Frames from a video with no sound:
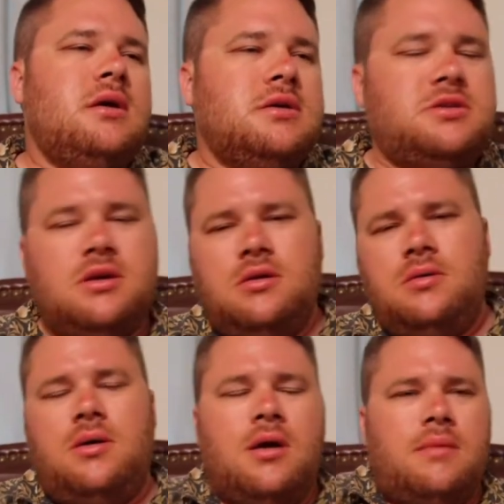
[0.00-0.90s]

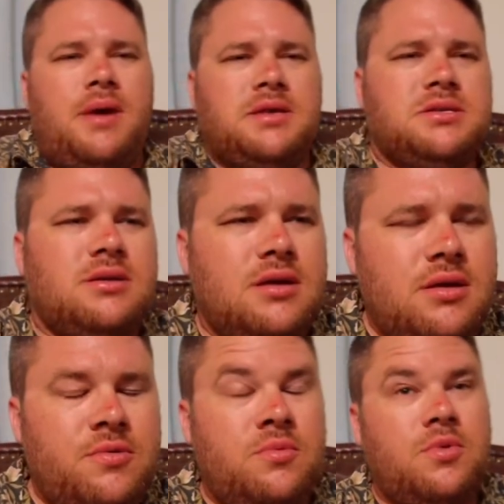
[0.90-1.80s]
So basically
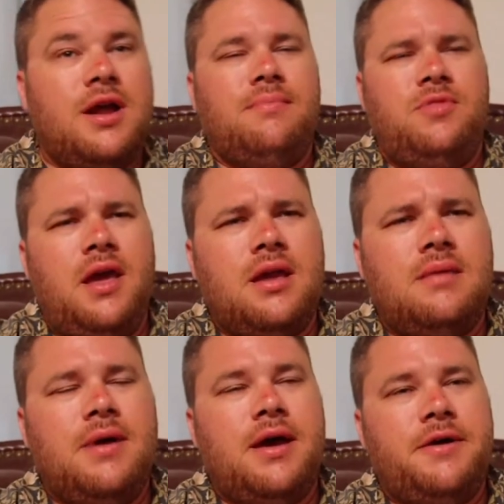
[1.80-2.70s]
what I'm thinking
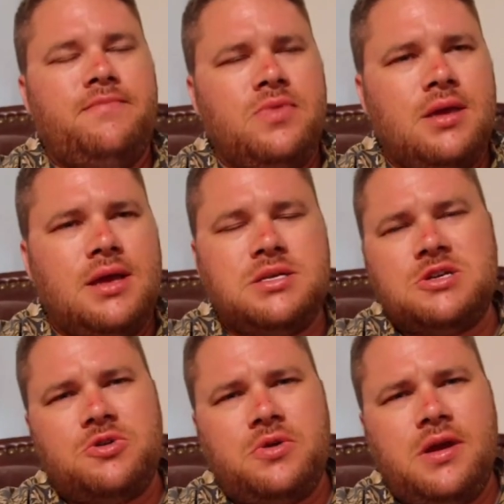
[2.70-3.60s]
about is
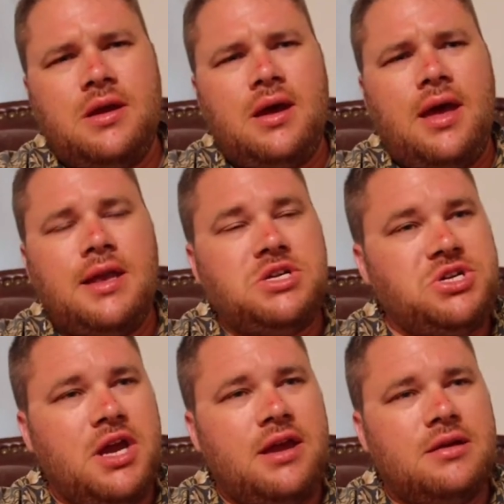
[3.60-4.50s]
starting a
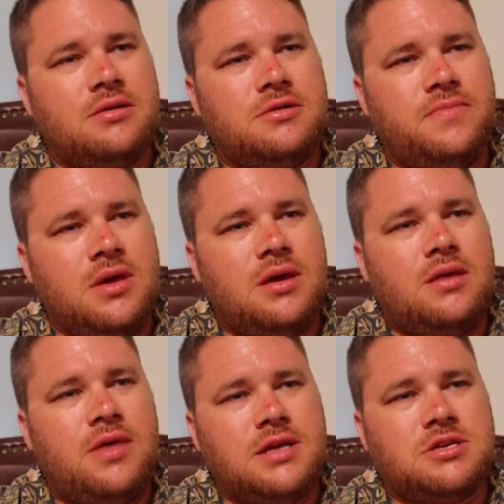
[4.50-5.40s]
channel
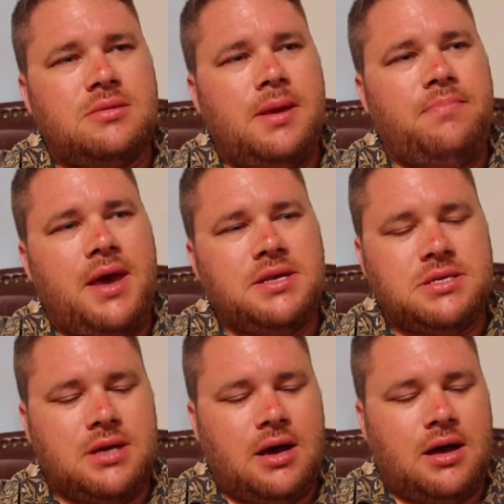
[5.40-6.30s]
that's going to be
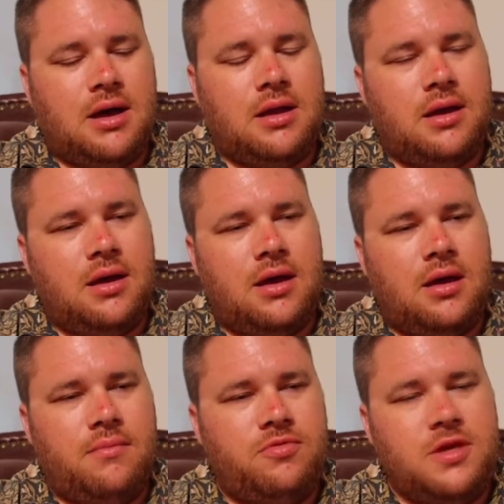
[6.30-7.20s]
based
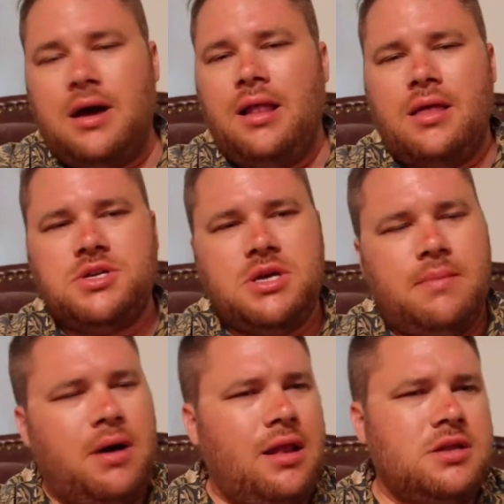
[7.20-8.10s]
on theology,
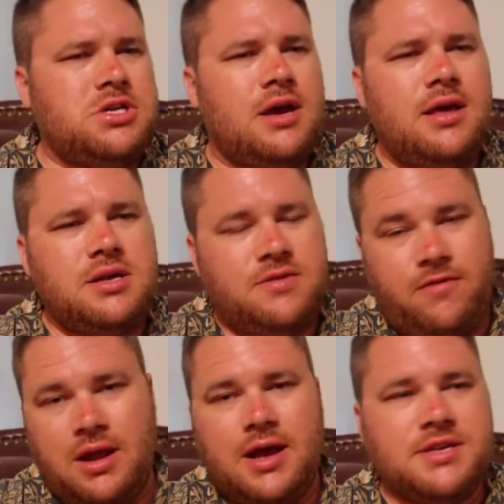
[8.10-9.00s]
apologetics,
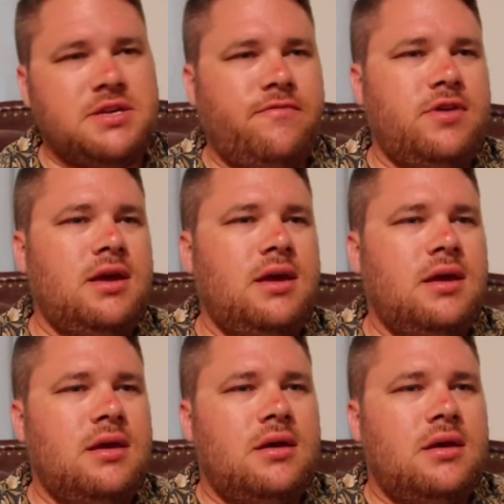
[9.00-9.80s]
philosophy,